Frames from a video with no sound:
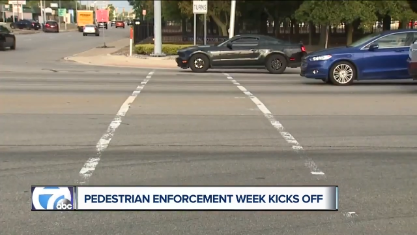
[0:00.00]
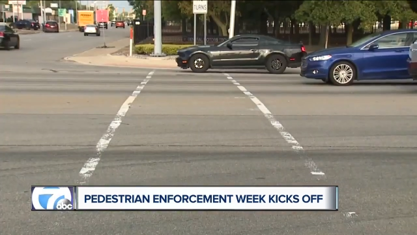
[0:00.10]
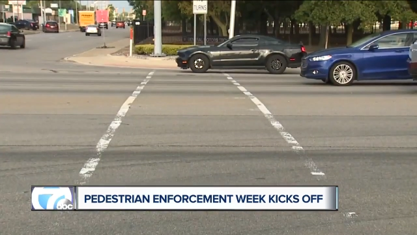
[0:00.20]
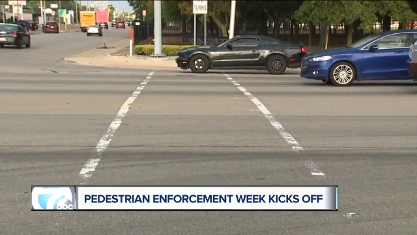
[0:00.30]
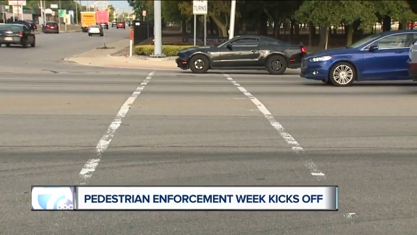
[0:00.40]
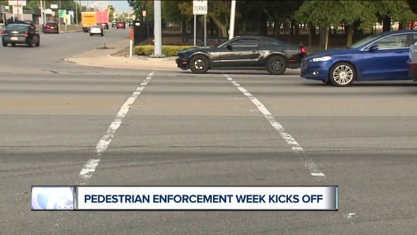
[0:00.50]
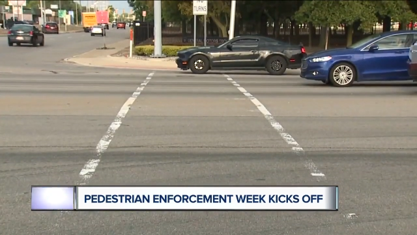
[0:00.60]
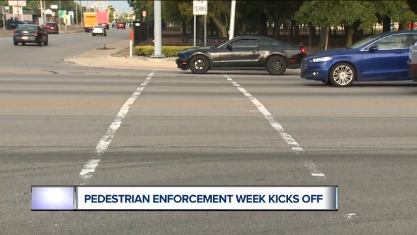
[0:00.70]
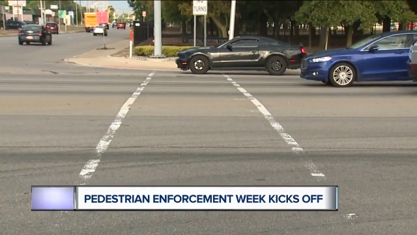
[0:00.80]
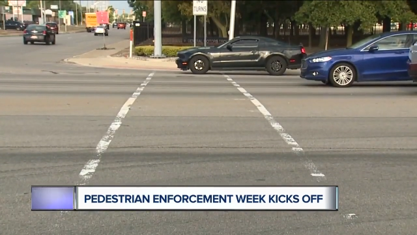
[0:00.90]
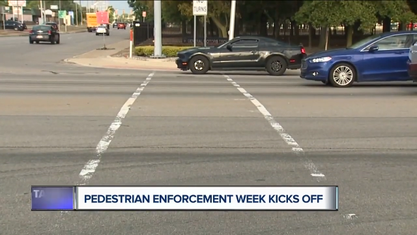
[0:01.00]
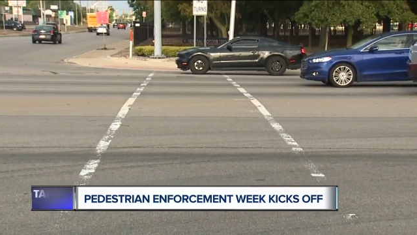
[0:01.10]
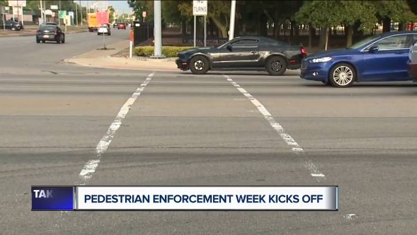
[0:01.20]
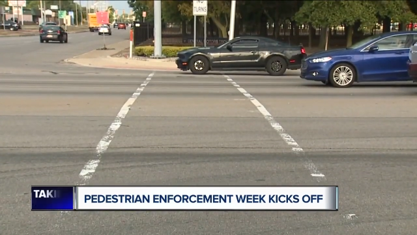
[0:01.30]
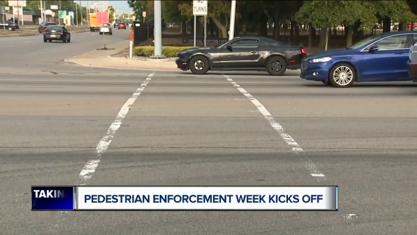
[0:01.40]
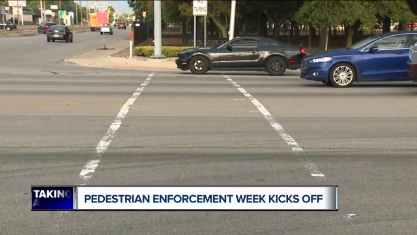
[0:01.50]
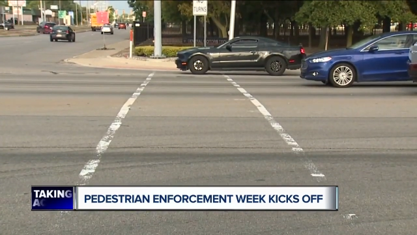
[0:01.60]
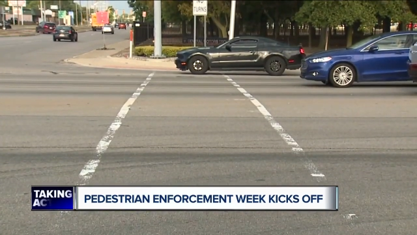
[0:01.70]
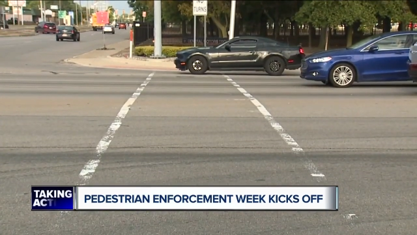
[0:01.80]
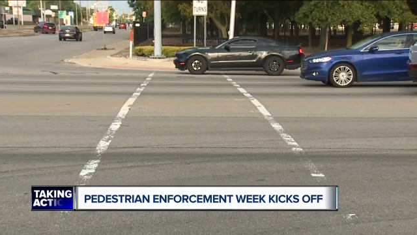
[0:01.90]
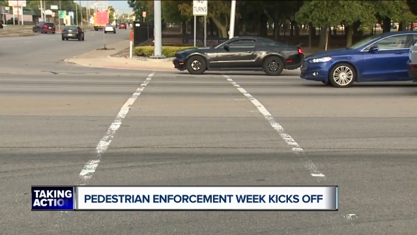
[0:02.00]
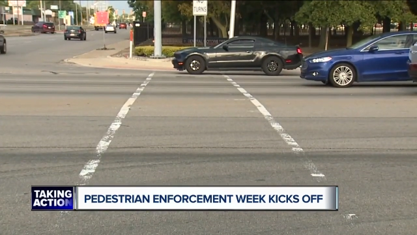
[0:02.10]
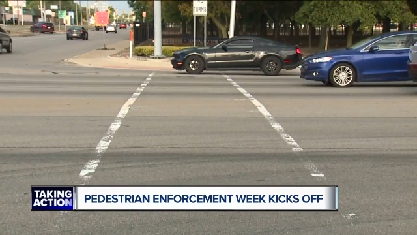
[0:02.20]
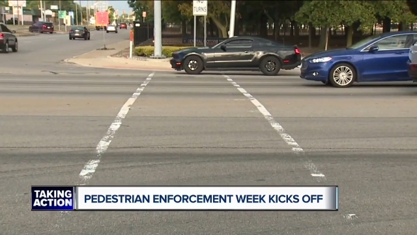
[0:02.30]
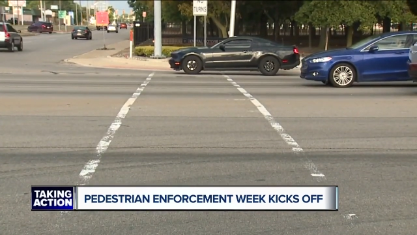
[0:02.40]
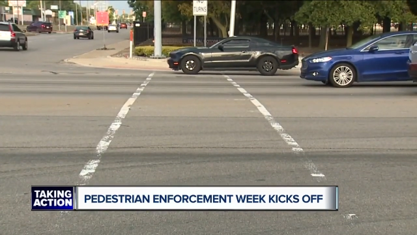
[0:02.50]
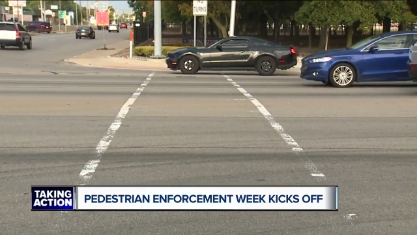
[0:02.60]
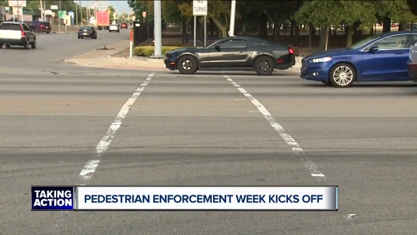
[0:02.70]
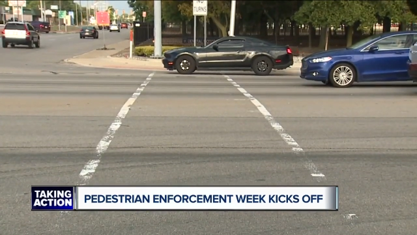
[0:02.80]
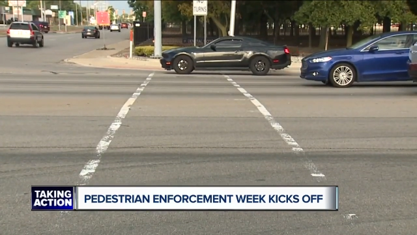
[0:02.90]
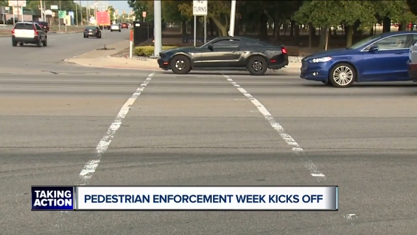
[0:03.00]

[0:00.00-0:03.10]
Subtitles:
No face is visible, so there are no lips to read.